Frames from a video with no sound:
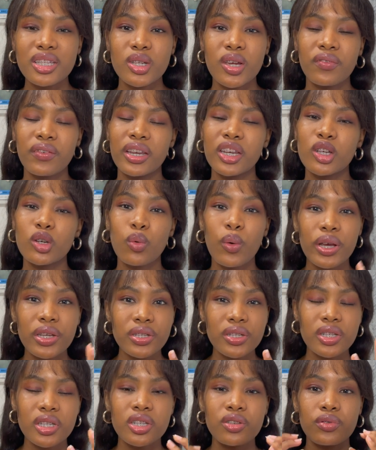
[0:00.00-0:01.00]
have any
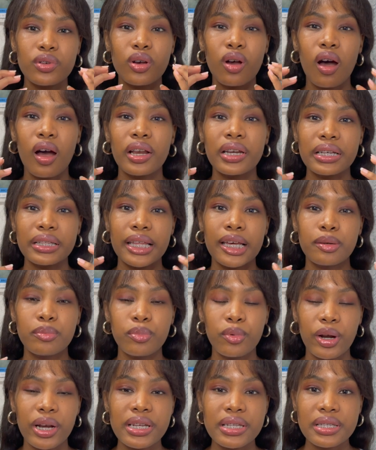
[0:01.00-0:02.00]
questions regarding like
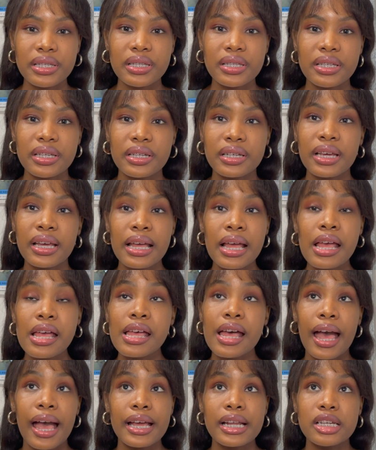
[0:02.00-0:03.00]
braces
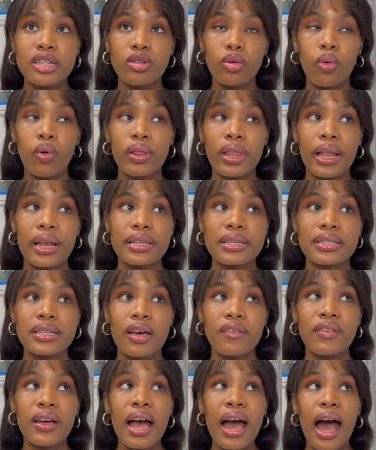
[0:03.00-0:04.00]
and all that
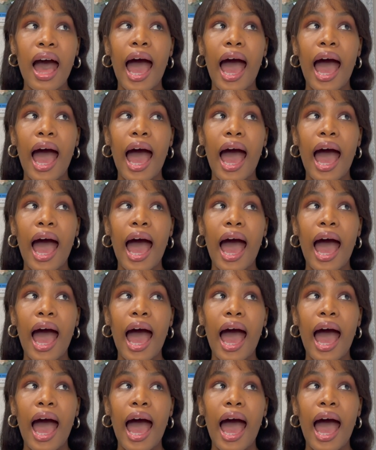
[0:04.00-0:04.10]
stuff.